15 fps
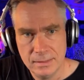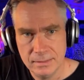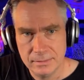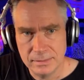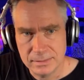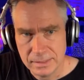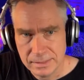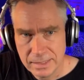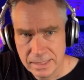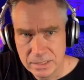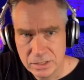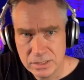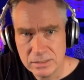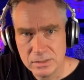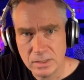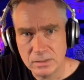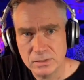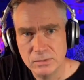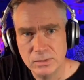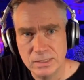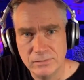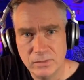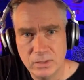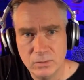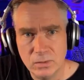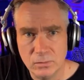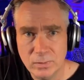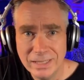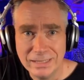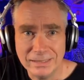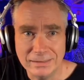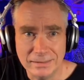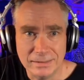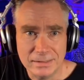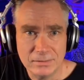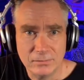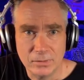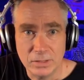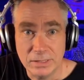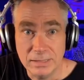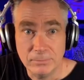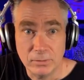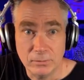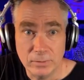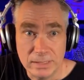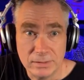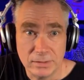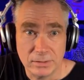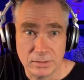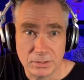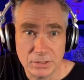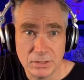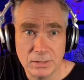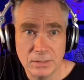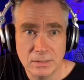The citations also give you a reading list for deeper research.